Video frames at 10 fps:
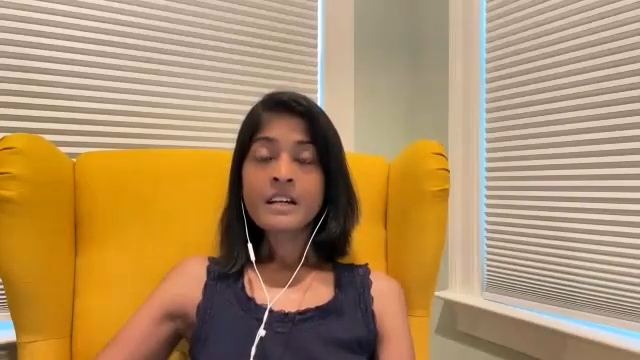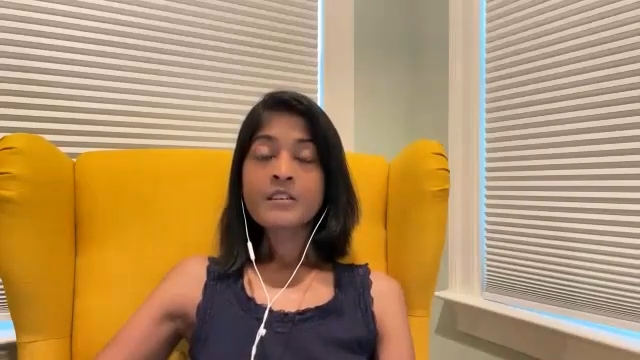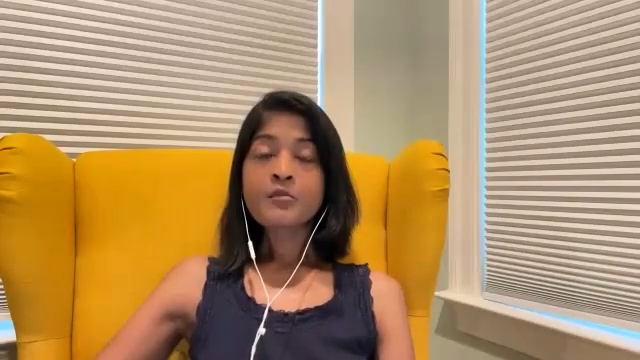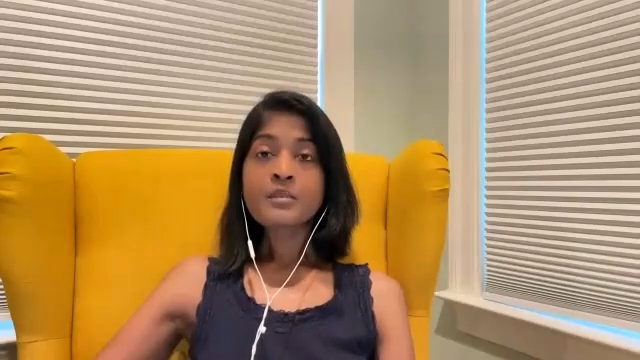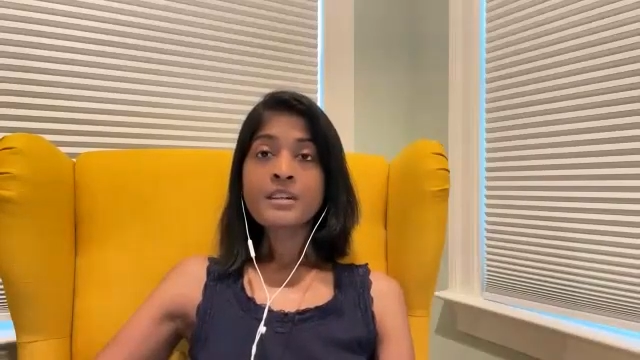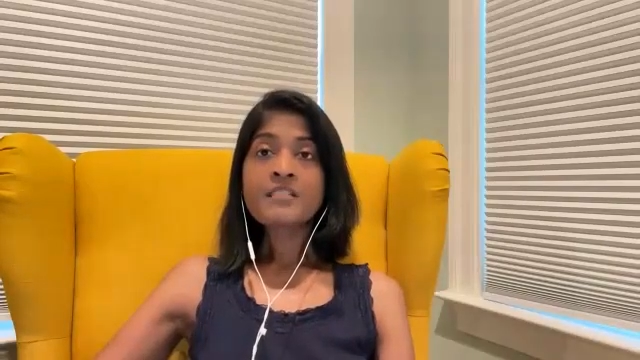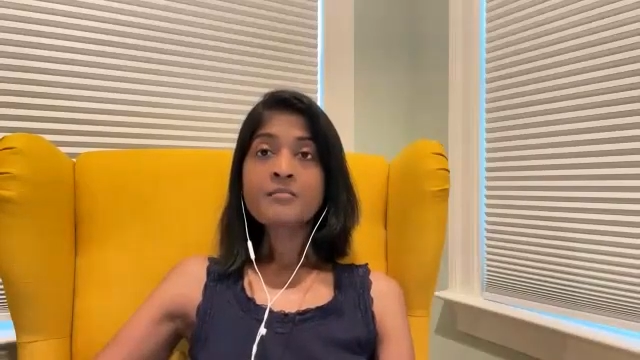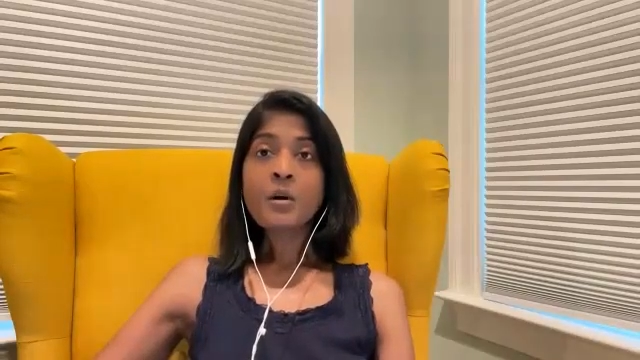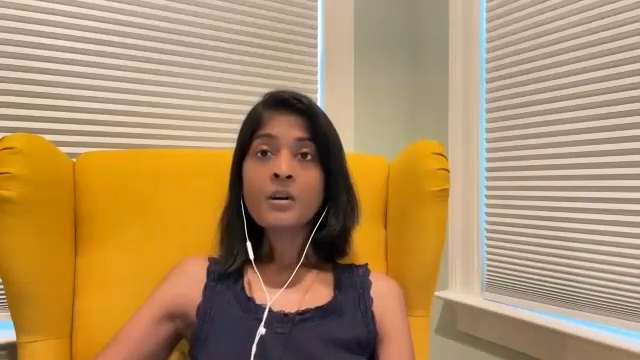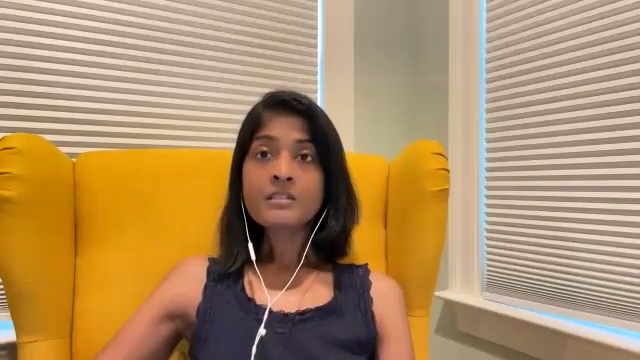Right? If we
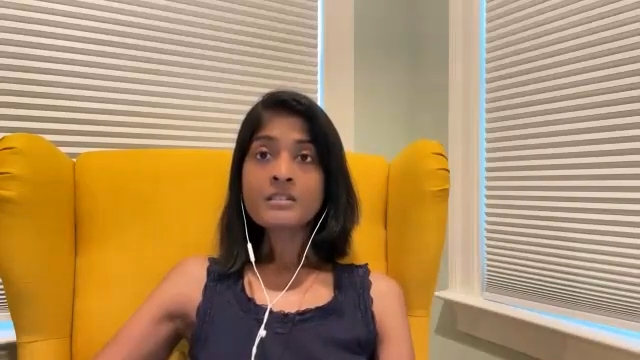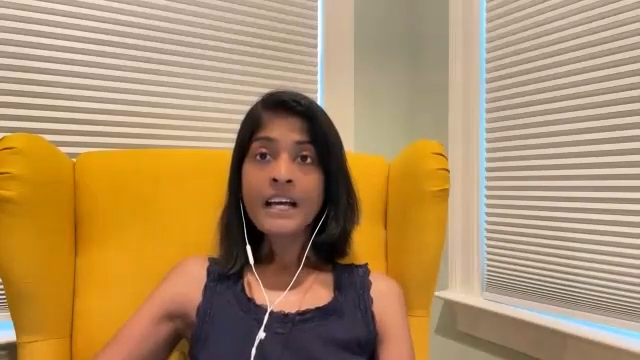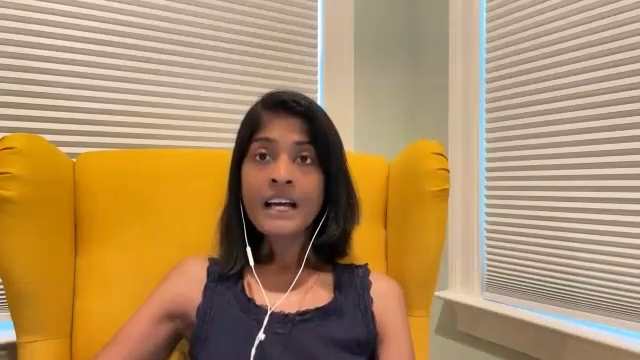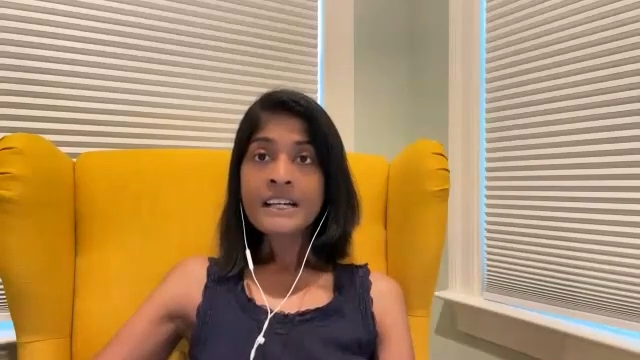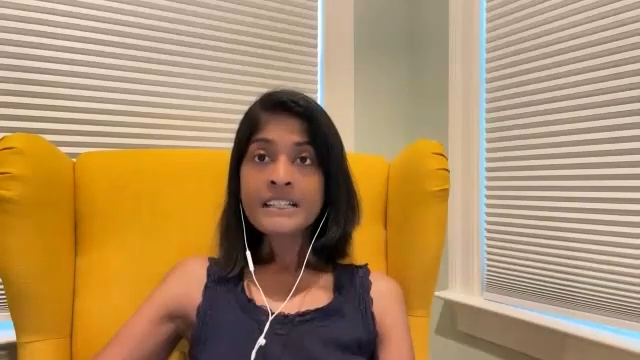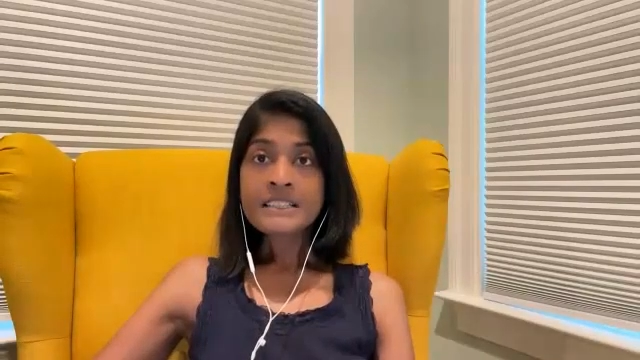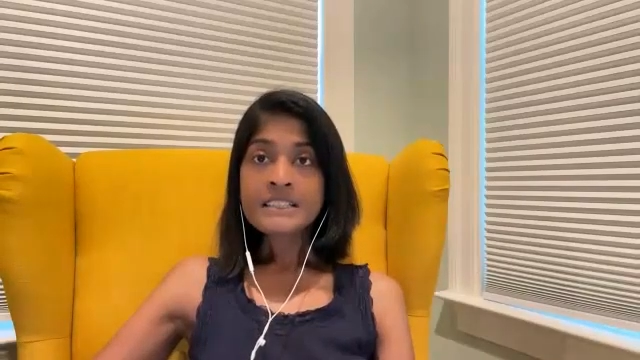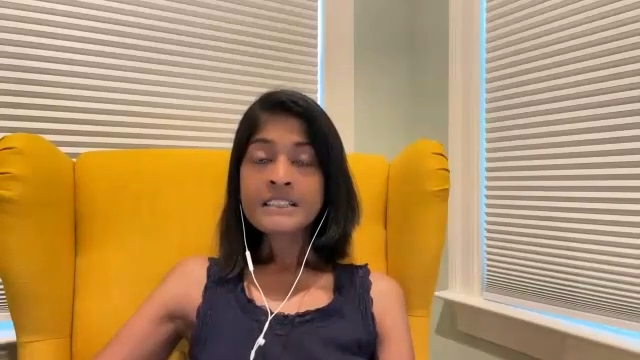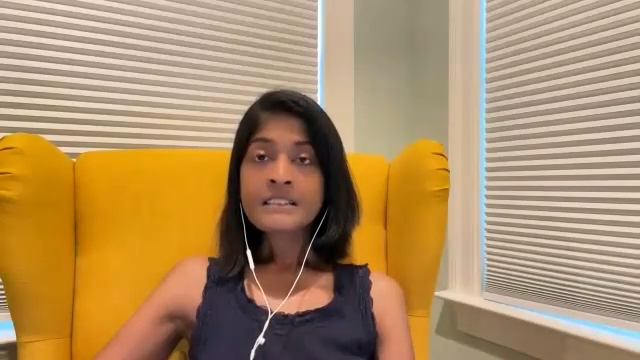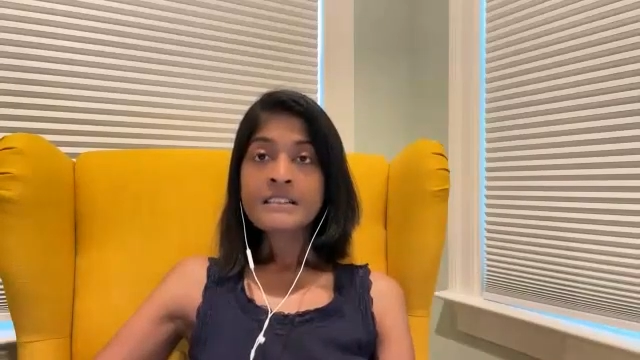have modeled that,
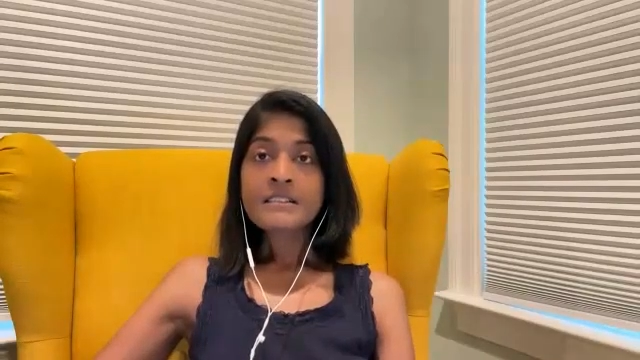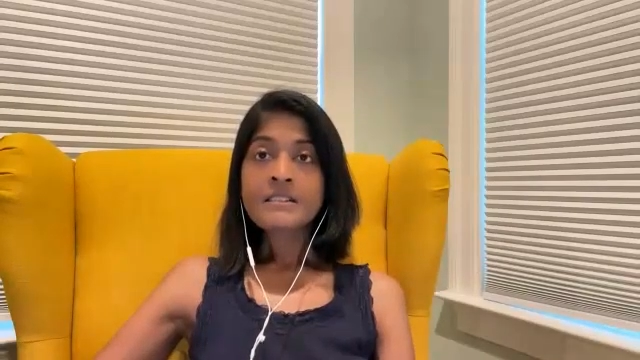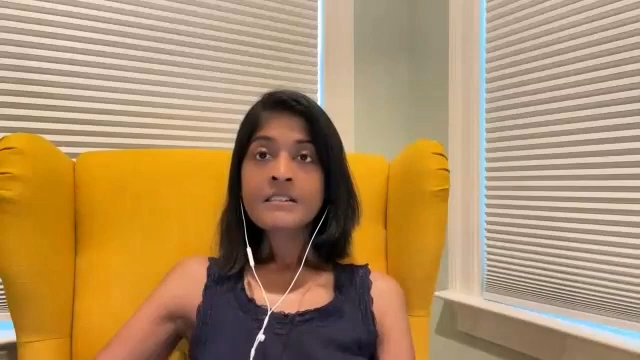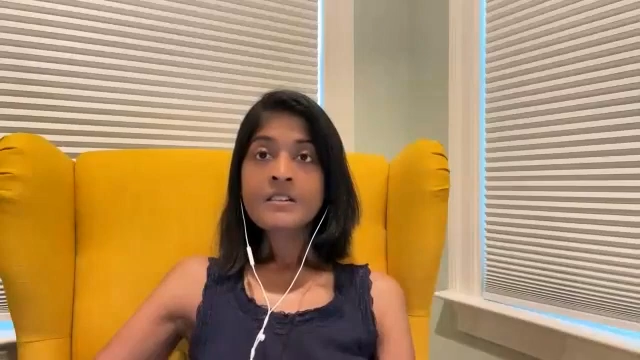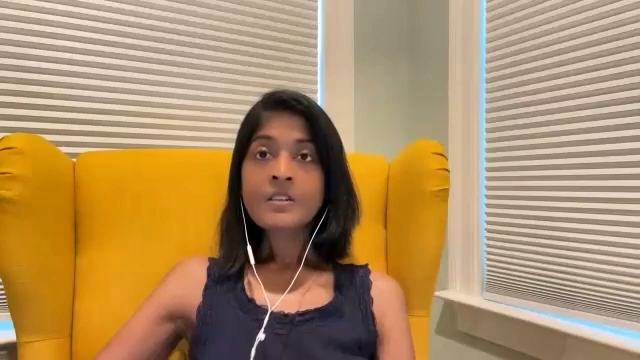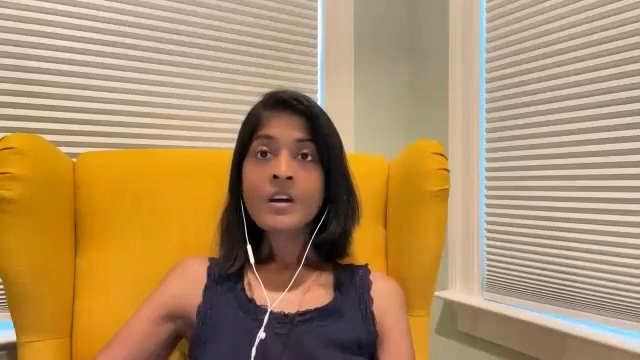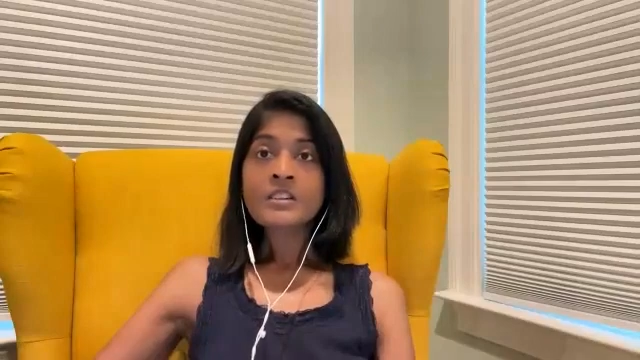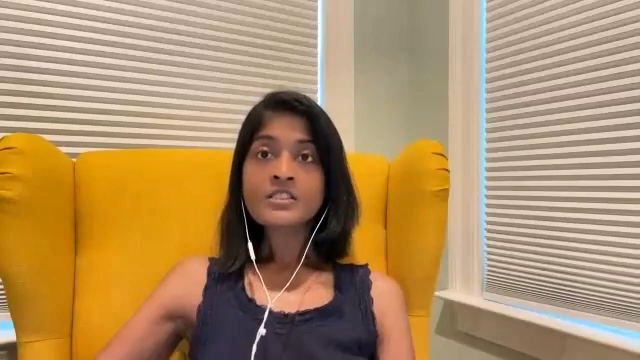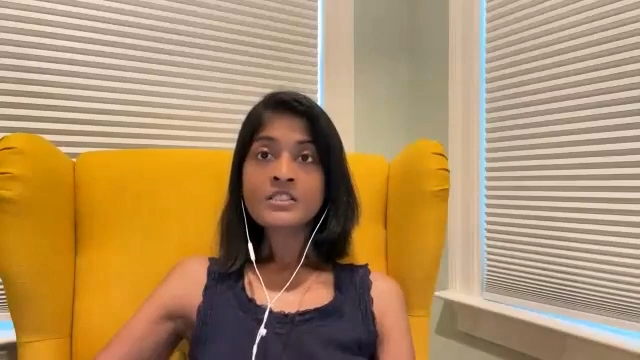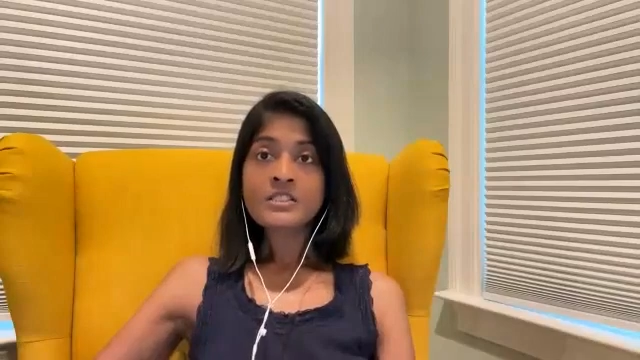
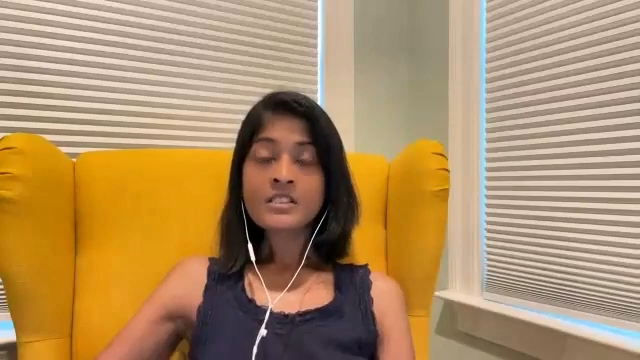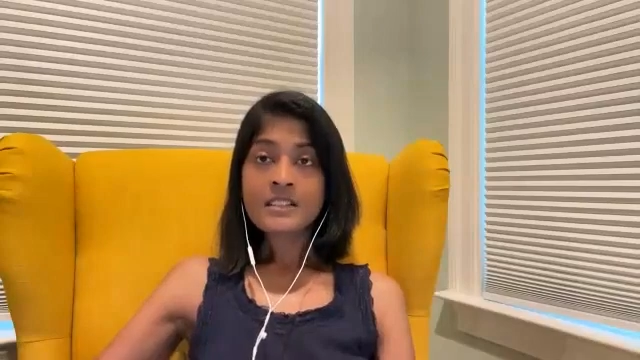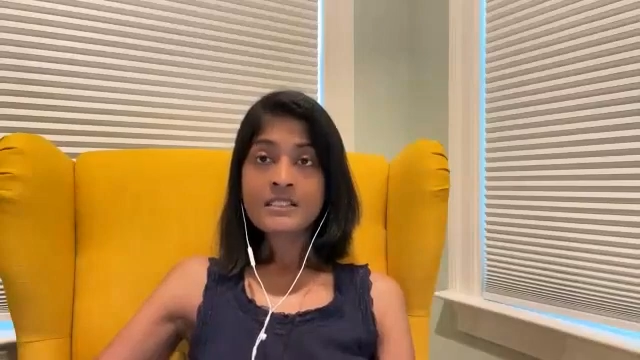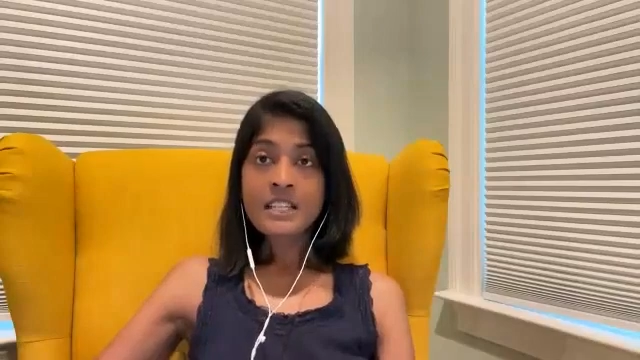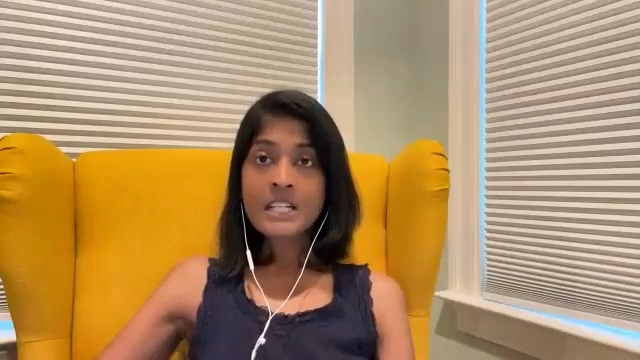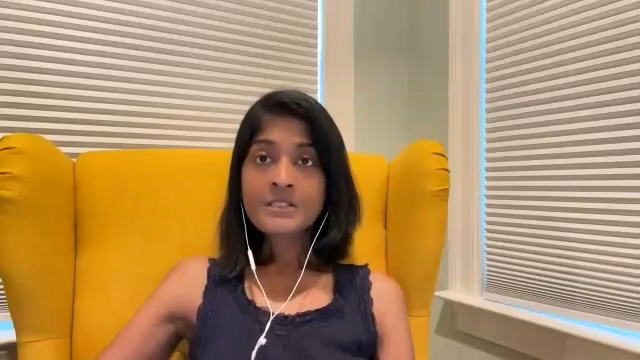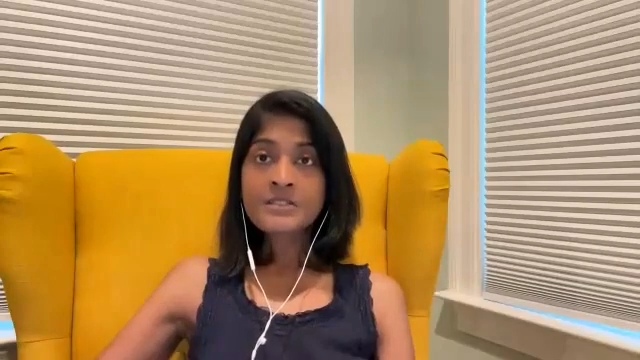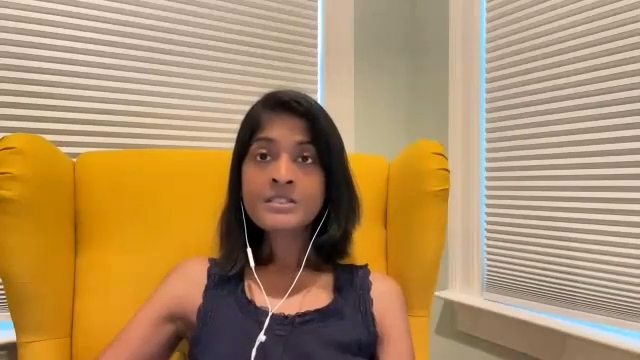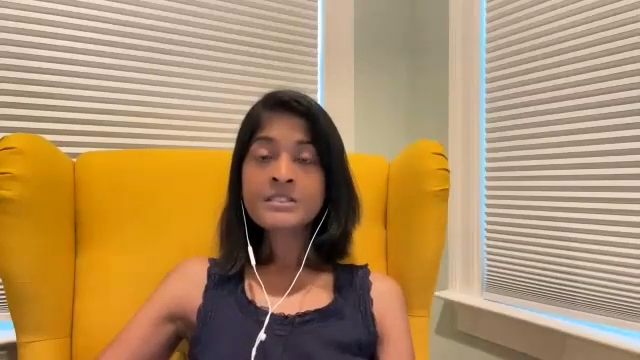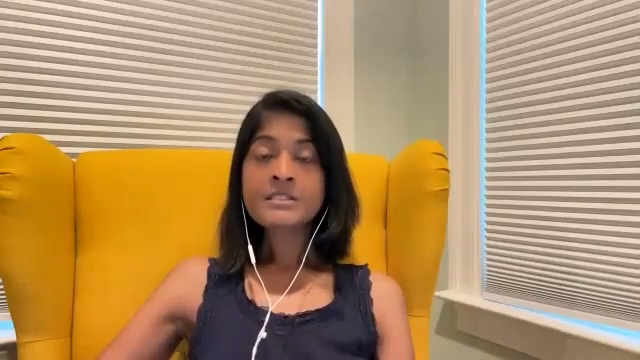not just on
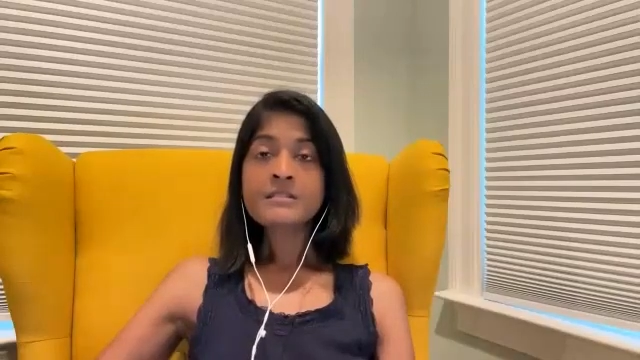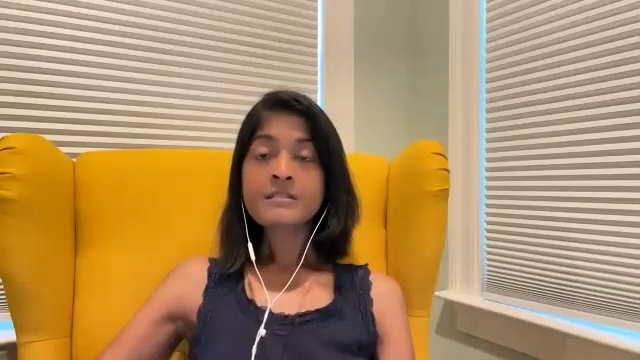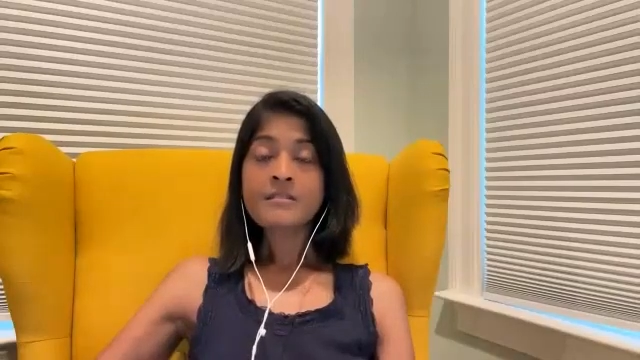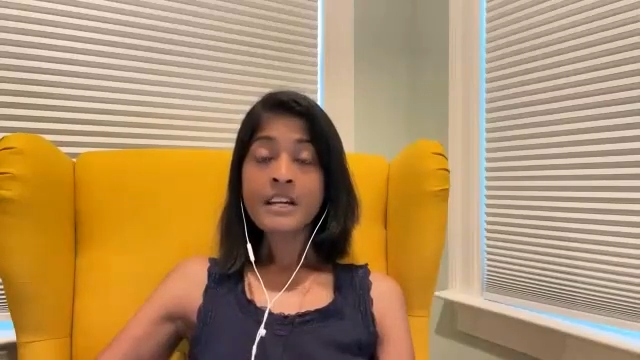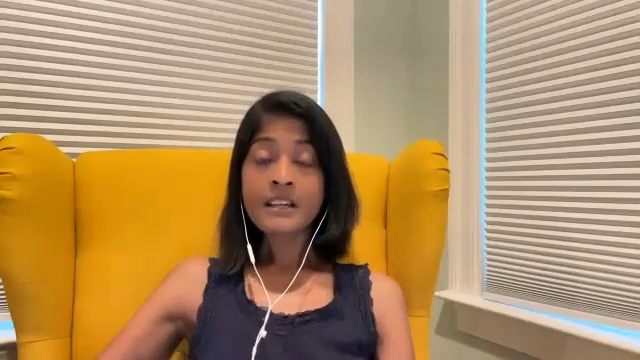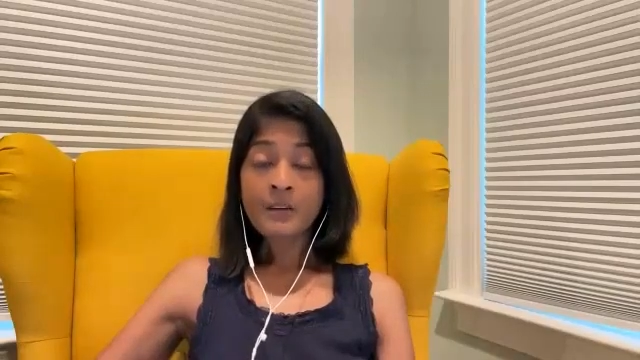ourselves, right?